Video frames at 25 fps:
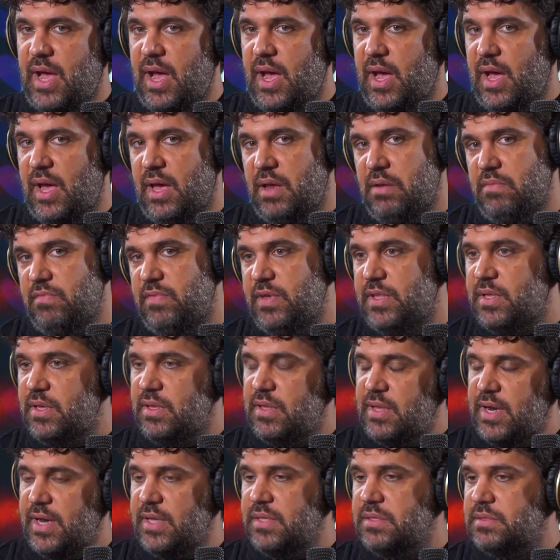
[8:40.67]
And with
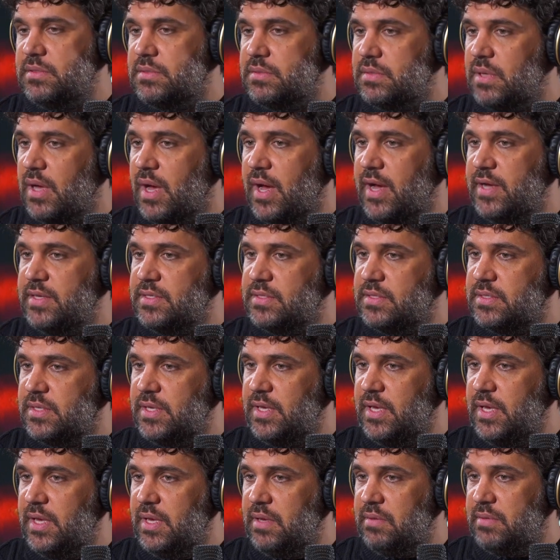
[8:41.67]
the trends, I
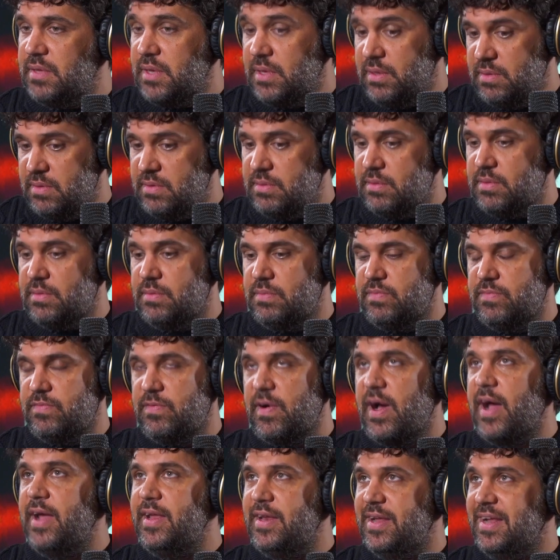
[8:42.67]
see that
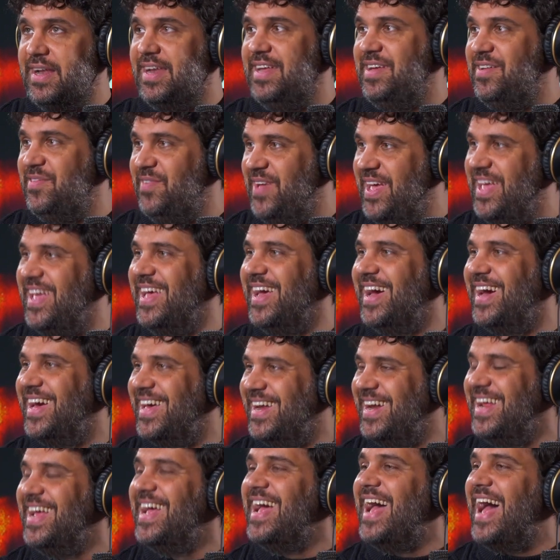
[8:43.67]
finally we
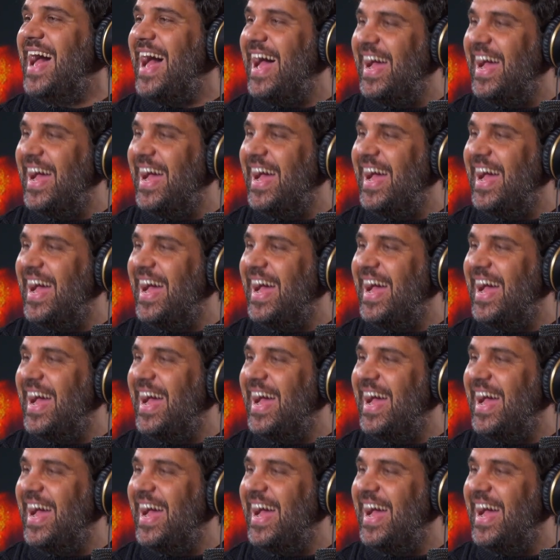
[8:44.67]
are